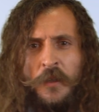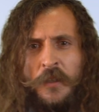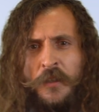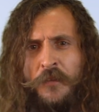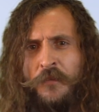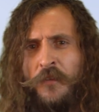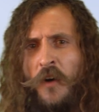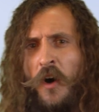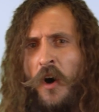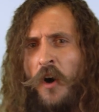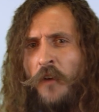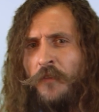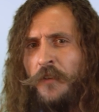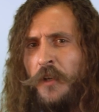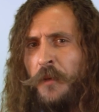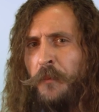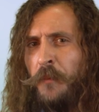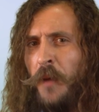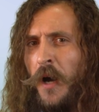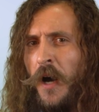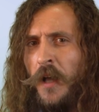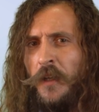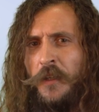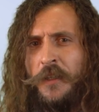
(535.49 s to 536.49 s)
involved
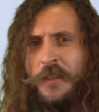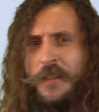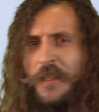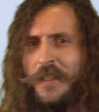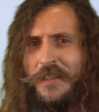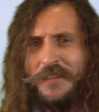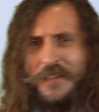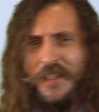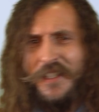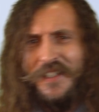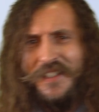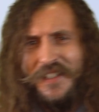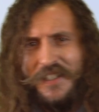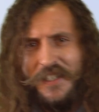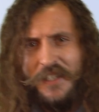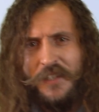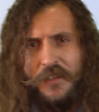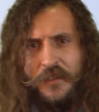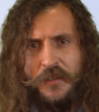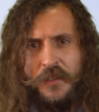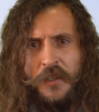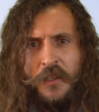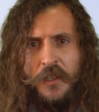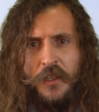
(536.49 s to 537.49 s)
in politics, and
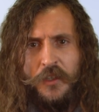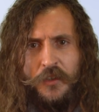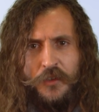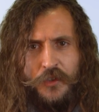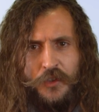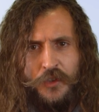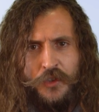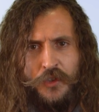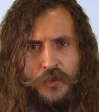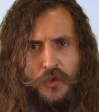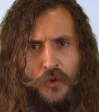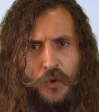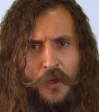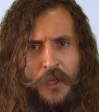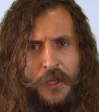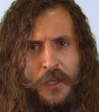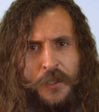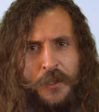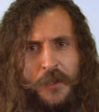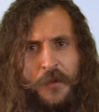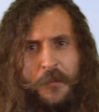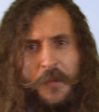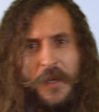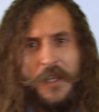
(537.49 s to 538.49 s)
didn't just join
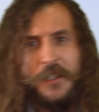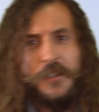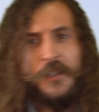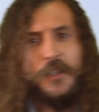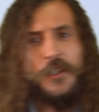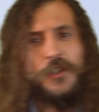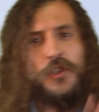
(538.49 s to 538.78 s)
in the mix,